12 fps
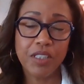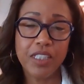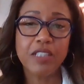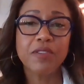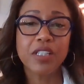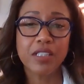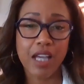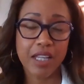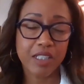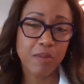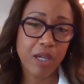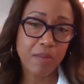giving a
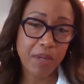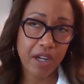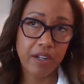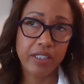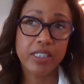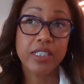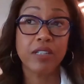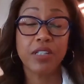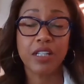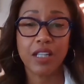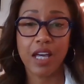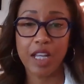lot to my parents,
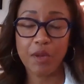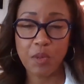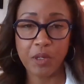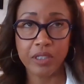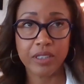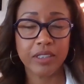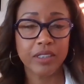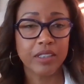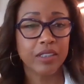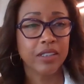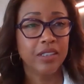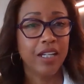giving a lot at work.
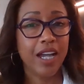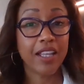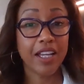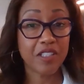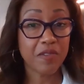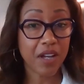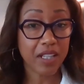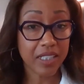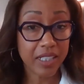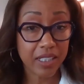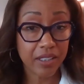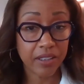I like to
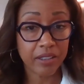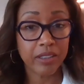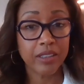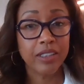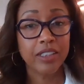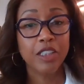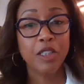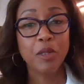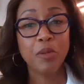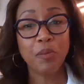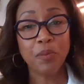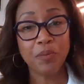volunteer.
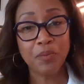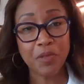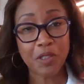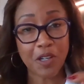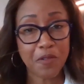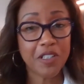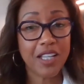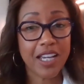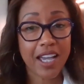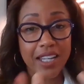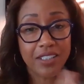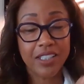So I feel
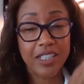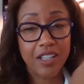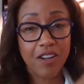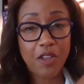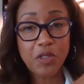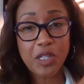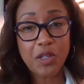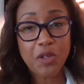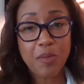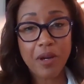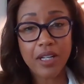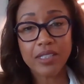like I tick all those other
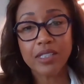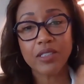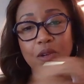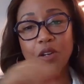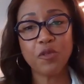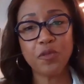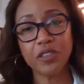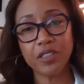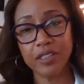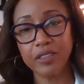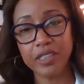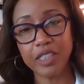boxes so I don't feel
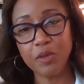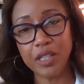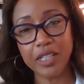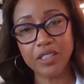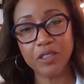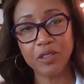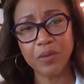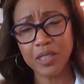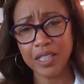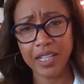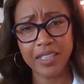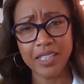guilty when I do, which
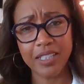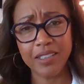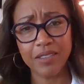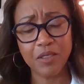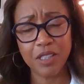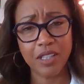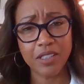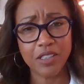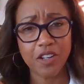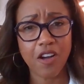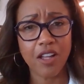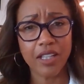I think, as they're
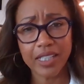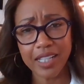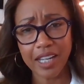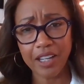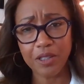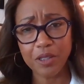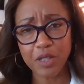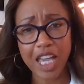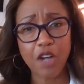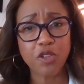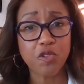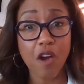calling it now,
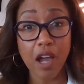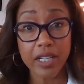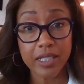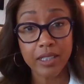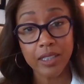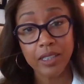couch rot.